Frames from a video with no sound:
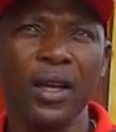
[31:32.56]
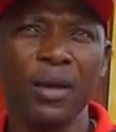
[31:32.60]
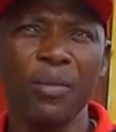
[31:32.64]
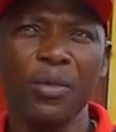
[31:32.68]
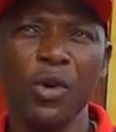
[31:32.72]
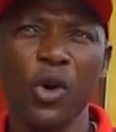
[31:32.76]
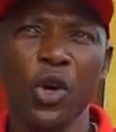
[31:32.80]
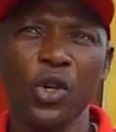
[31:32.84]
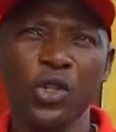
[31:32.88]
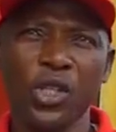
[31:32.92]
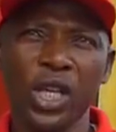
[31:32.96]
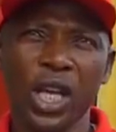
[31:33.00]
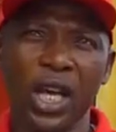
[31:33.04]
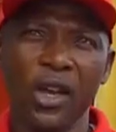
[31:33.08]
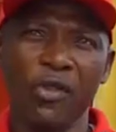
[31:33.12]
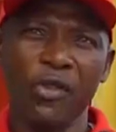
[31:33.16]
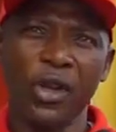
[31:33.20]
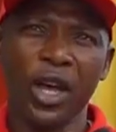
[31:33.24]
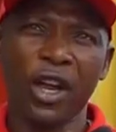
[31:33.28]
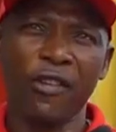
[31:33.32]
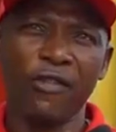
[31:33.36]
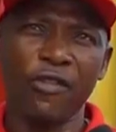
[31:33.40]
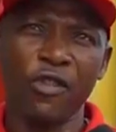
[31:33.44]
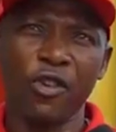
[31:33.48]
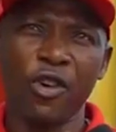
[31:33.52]
Because here
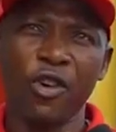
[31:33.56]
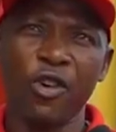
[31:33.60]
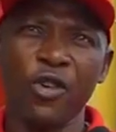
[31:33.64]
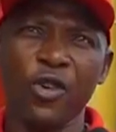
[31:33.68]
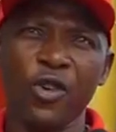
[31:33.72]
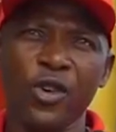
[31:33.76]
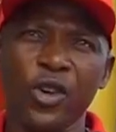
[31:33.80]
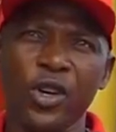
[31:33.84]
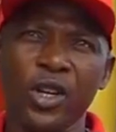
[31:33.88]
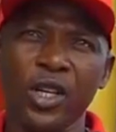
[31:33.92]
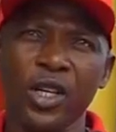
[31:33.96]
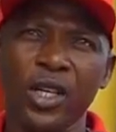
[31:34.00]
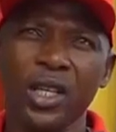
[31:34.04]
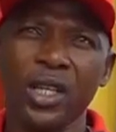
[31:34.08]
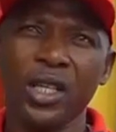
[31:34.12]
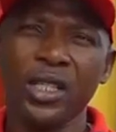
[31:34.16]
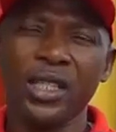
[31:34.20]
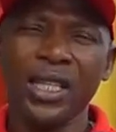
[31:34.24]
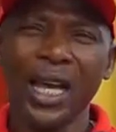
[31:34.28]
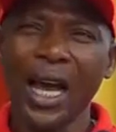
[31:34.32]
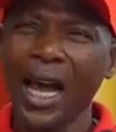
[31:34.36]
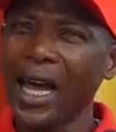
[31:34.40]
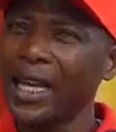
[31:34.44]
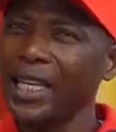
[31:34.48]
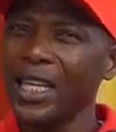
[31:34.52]
near four,
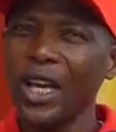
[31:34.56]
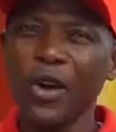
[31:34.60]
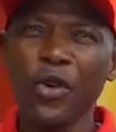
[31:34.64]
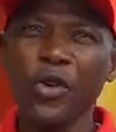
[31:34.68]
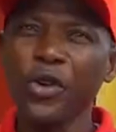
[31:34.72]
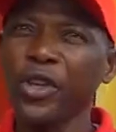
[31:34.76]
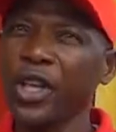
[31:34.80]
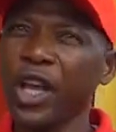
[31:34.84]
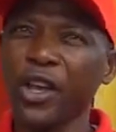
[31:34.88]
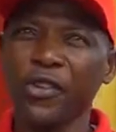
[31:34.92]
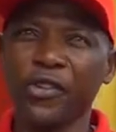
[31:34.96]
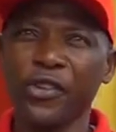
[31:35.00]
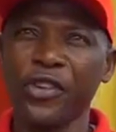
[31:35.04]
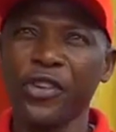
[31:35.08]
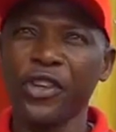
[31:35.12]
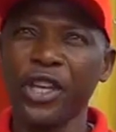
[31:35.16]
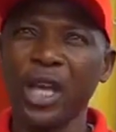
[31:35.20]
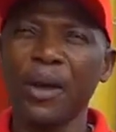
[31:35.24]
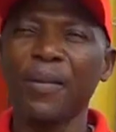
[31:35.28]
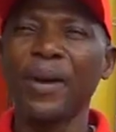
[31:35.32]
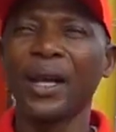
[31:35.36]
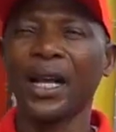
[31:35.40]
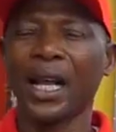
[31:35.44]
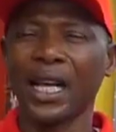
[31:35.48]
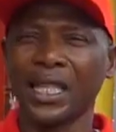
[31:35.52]
until I had the own Yashi,
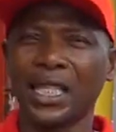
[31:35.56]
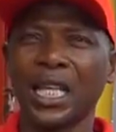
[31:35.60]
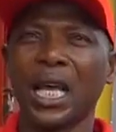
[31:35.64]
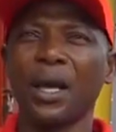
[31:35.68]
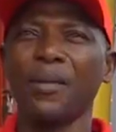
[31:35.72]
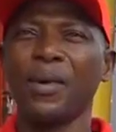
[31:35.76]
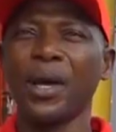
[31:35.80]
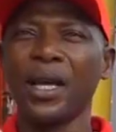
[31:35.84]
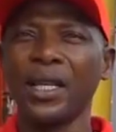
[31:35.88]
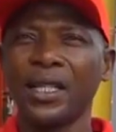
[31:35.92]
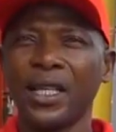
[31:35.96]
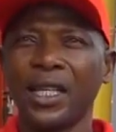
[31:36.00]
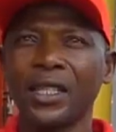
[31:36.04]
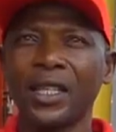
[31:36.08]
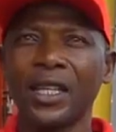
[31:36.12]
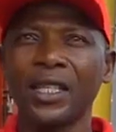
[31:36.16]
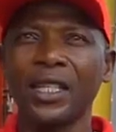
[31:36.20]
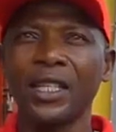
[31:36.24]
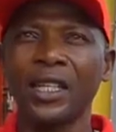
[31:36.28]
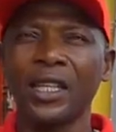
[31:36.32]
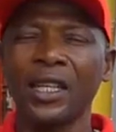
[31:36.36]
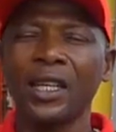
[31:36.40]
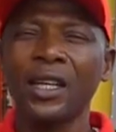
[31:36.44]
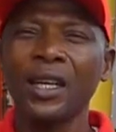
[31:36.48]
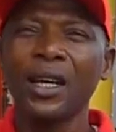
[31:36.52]
Ebeka Sabay,
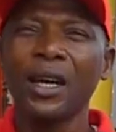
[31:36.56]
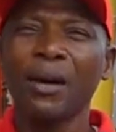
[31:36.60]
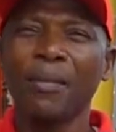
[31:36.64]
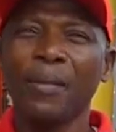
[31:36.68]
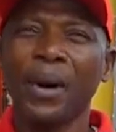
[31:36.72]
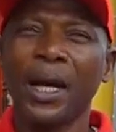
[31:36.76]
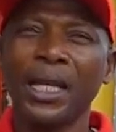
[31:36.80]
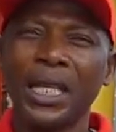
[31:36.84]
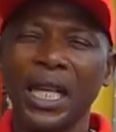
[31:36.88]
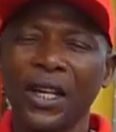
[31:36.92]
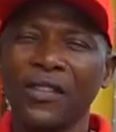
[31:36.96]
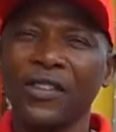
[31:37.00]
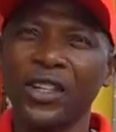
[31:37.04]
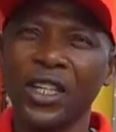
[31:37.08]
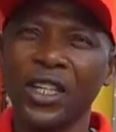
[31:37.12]
the by them